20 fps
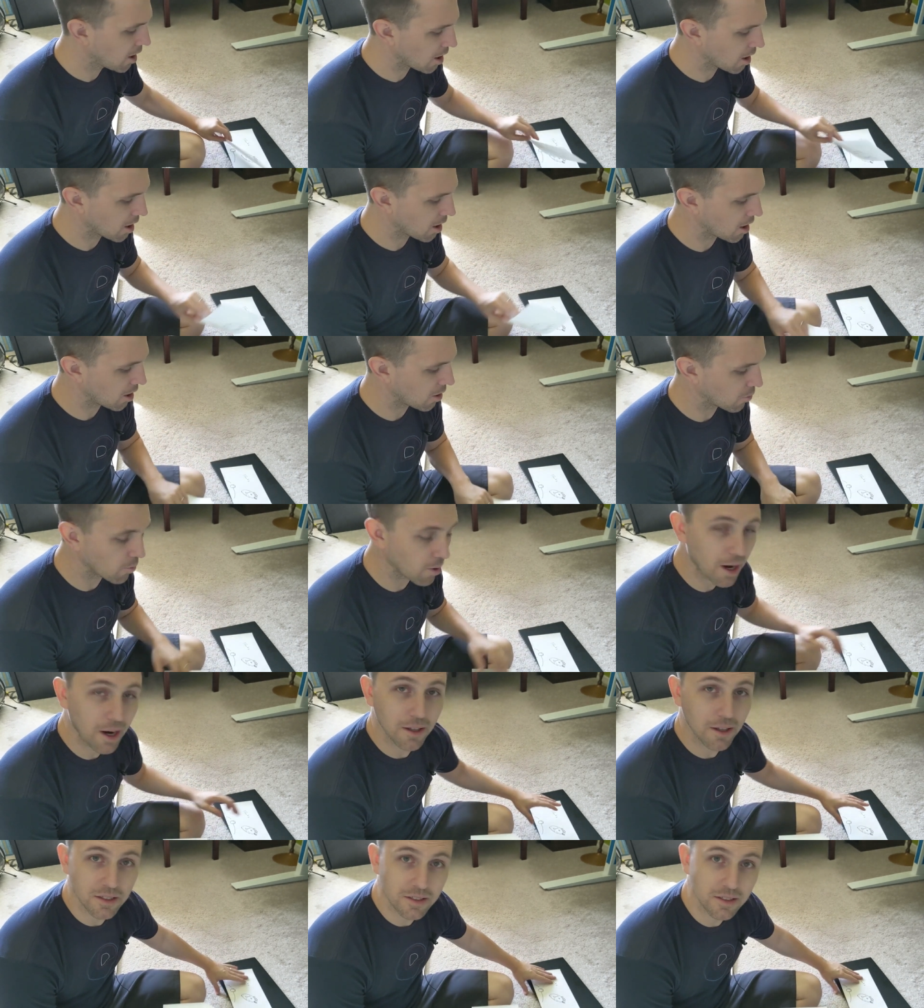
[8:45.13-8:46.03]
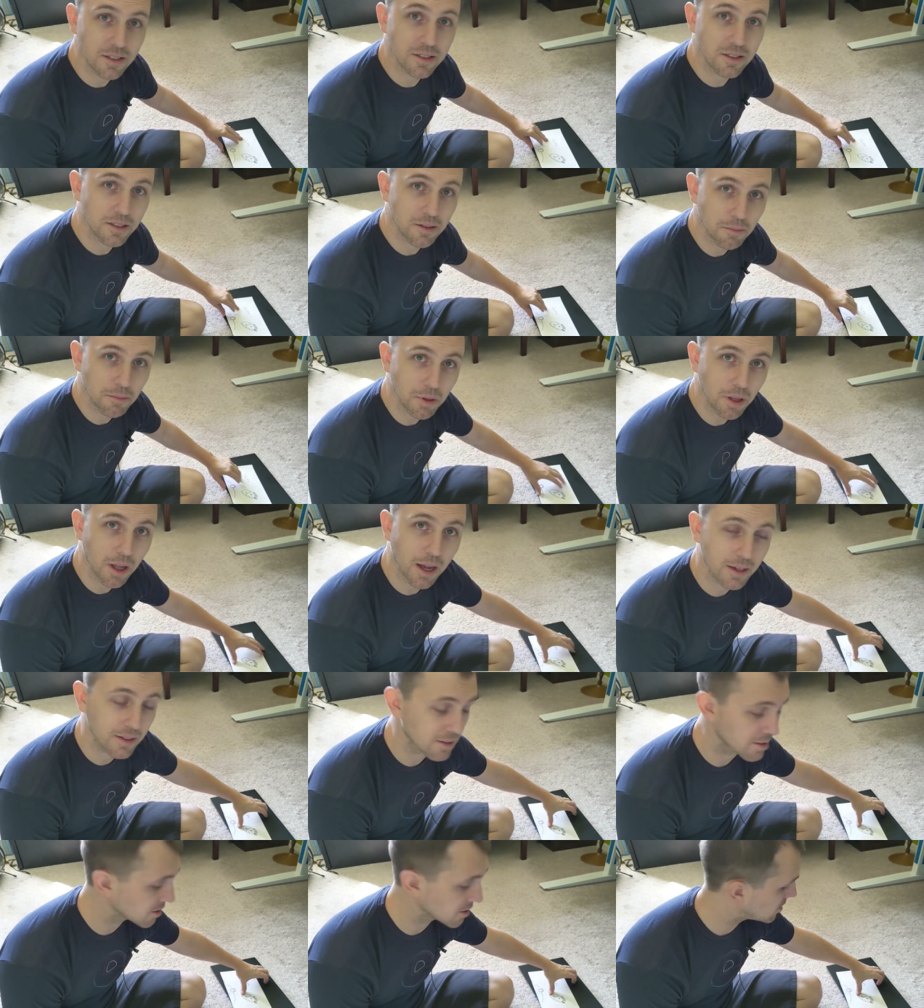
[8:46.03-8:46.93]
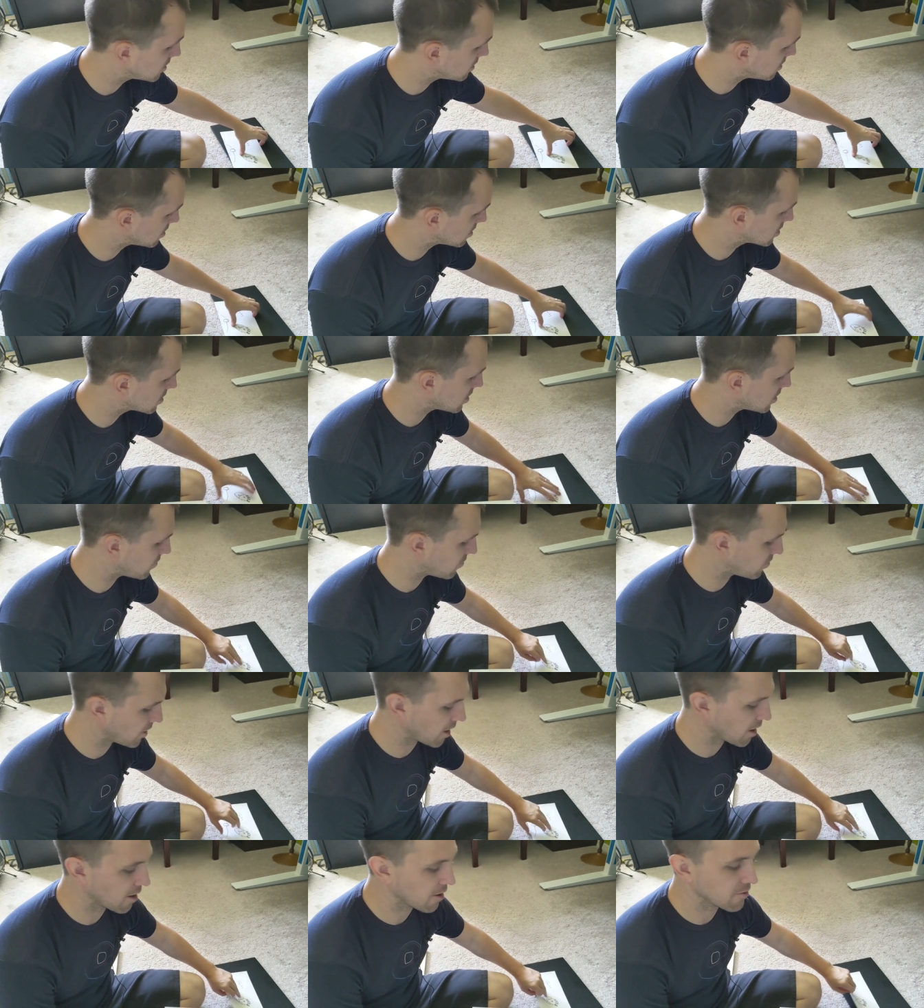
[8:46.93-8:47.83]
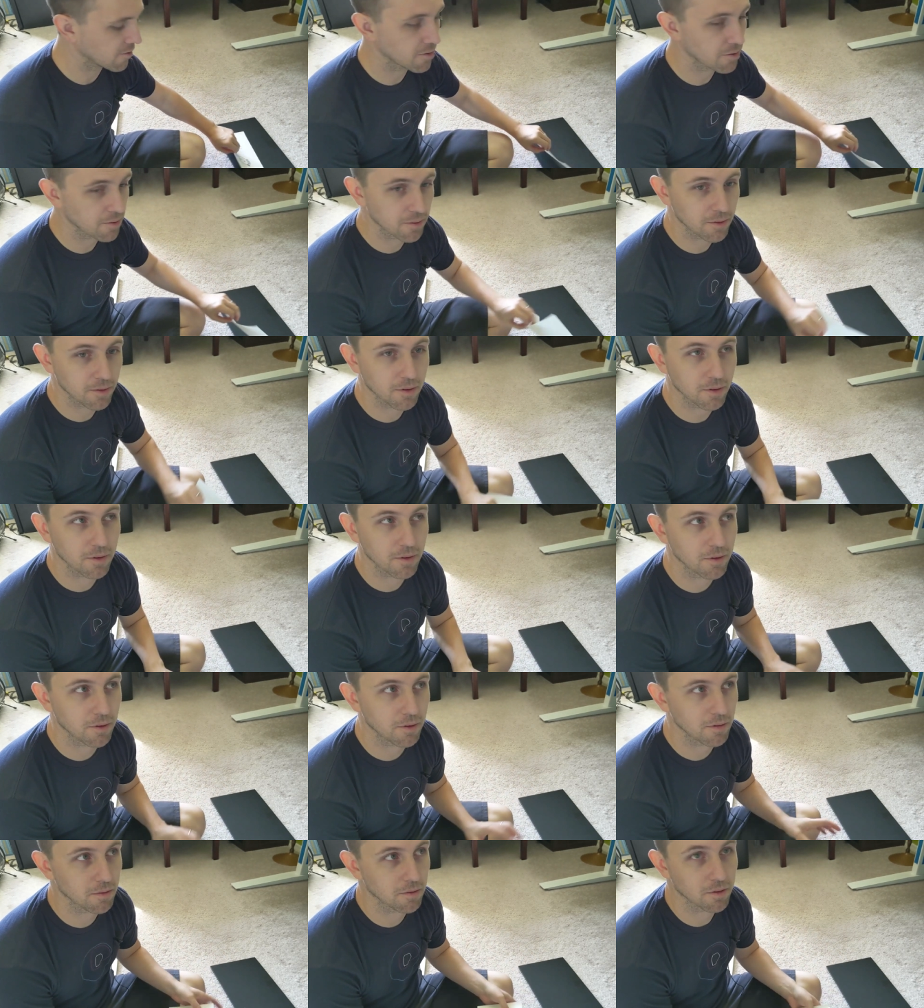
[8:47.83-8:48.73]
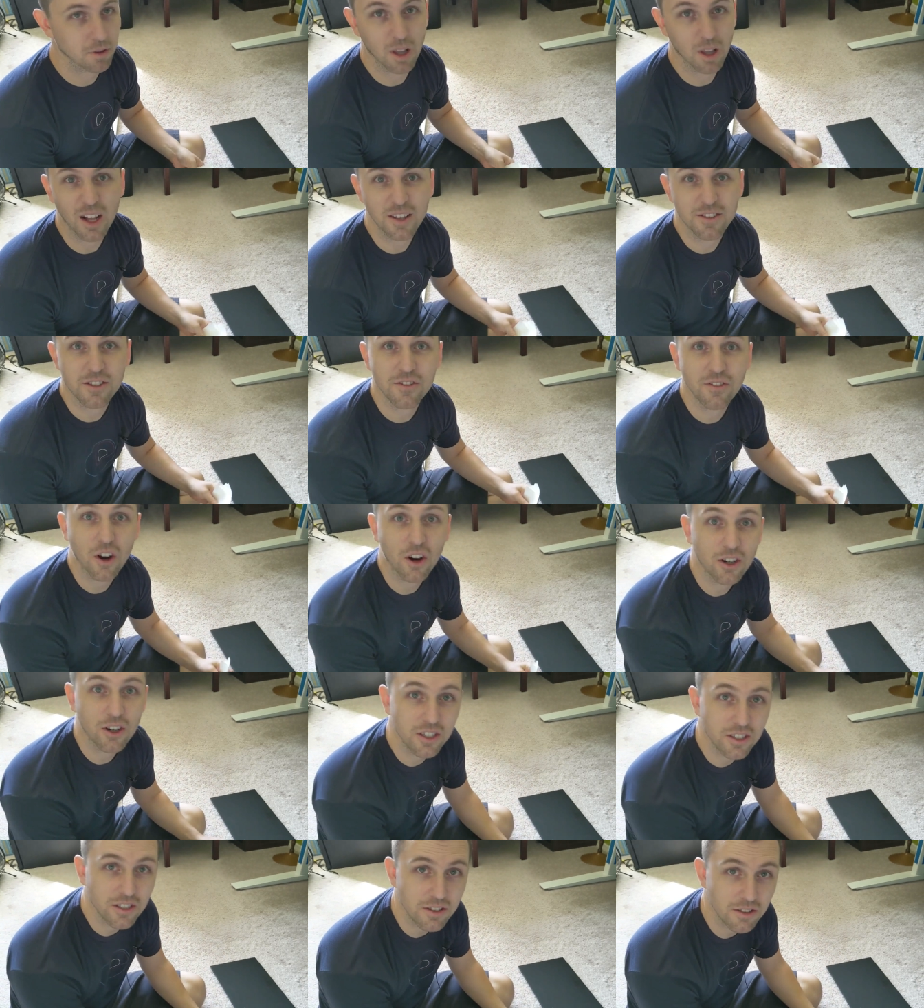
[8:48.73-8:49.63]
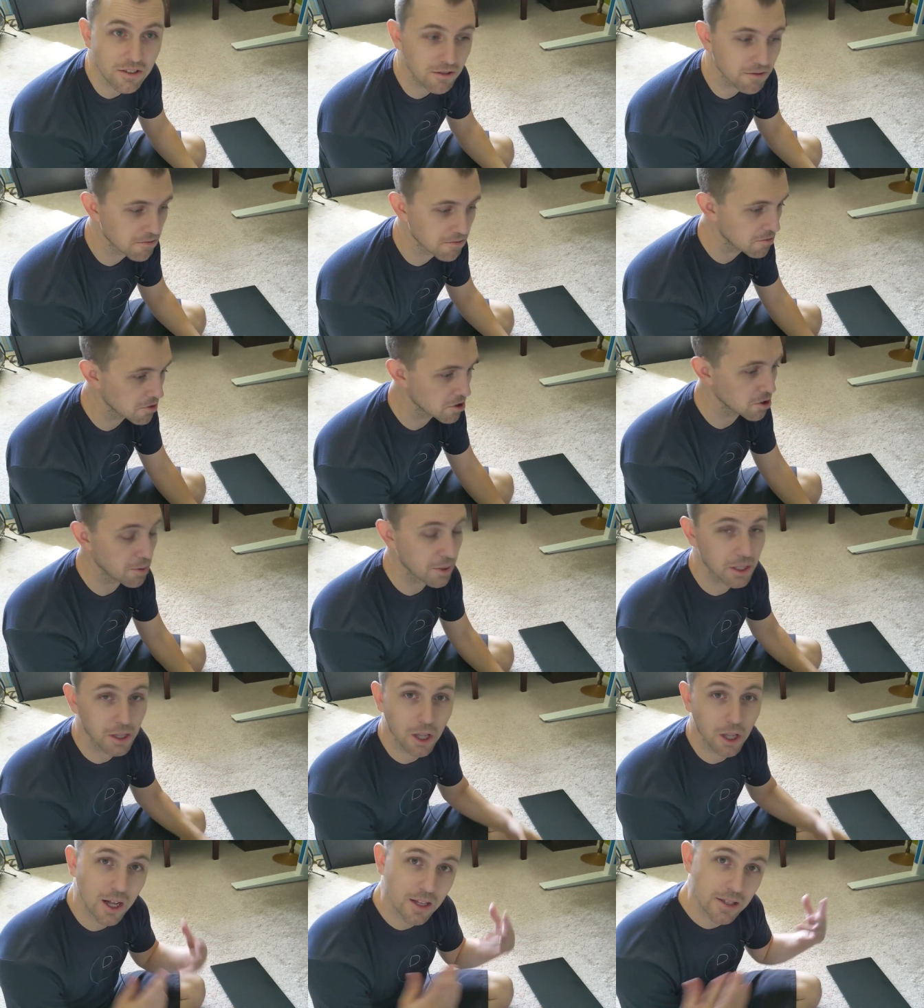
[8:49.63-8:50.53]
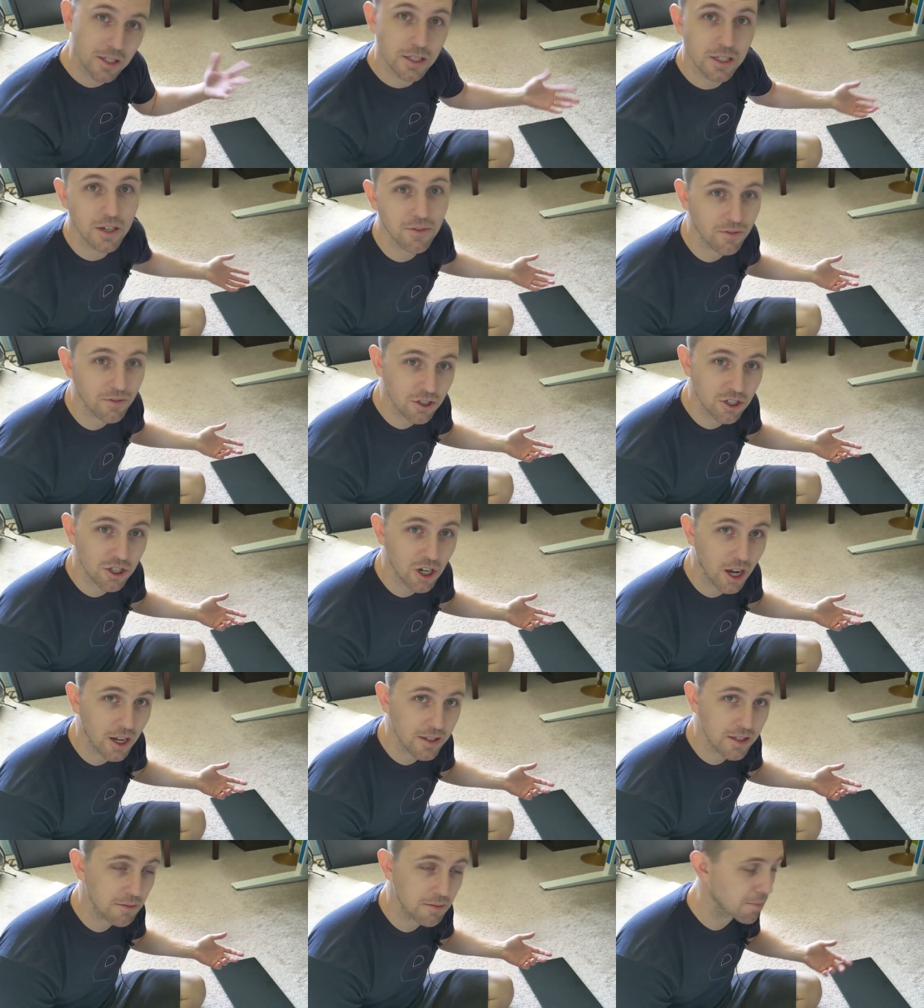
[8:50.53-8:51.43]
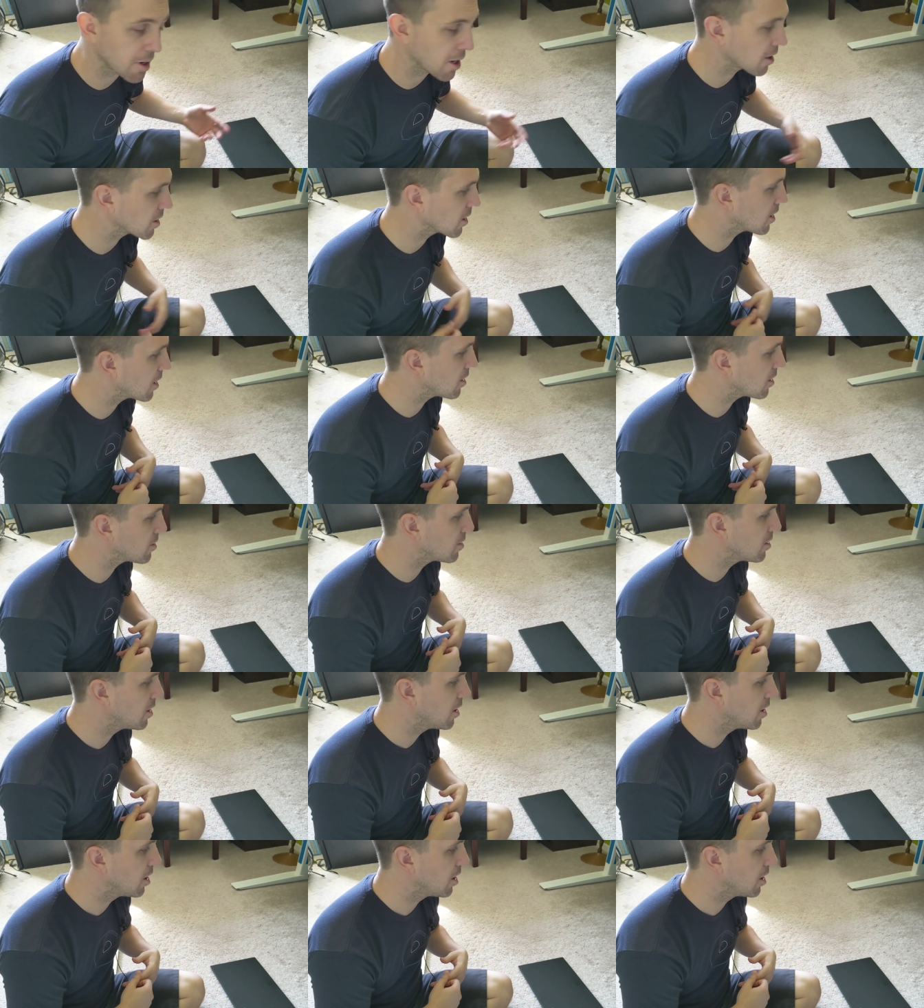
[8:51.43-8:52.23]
Uh, where this gets complex is if we have lots of artists doing lots of different shots in parallel.